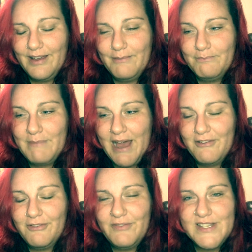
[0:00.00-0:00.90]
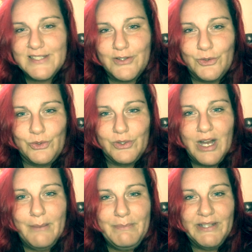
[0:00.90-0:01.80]
my physical
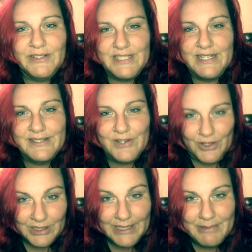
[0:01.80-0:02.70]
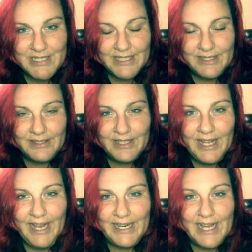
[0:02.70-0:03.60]
abilities are limited,
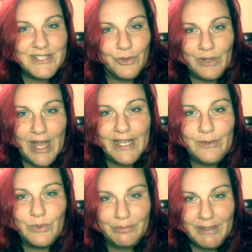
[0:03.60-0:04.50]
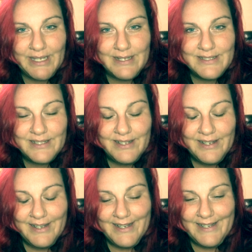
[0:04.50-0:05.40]
and I don't like it one bit.
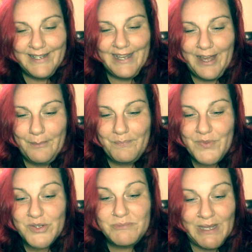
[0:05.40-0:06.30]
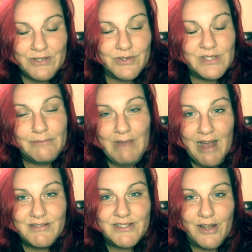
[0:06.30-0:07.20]
Those pictures and
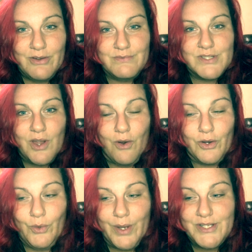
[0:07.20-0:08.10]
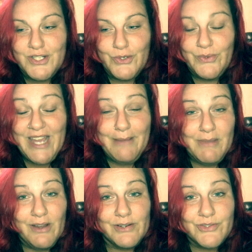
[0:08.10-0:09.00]
milestones are going to keep me
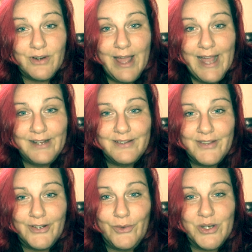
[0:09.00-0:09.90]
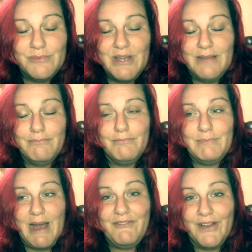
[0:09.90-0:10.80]
on track. They're going to be
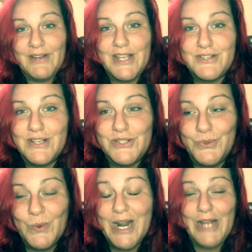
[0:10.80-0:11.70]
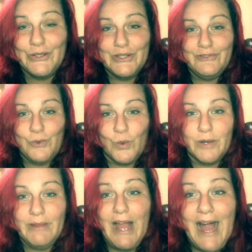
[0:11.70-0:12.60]
my foundation as to what I look for,
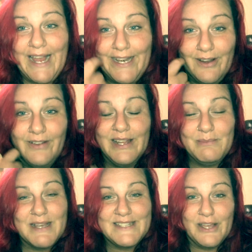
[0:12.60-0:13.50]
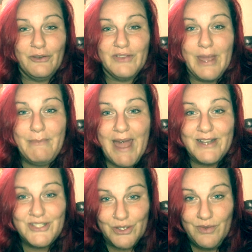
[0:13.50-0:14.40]
but I cannot let myself get back
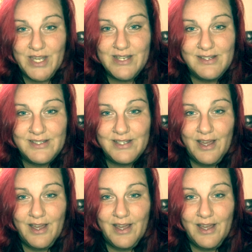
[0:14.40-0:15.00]
to this.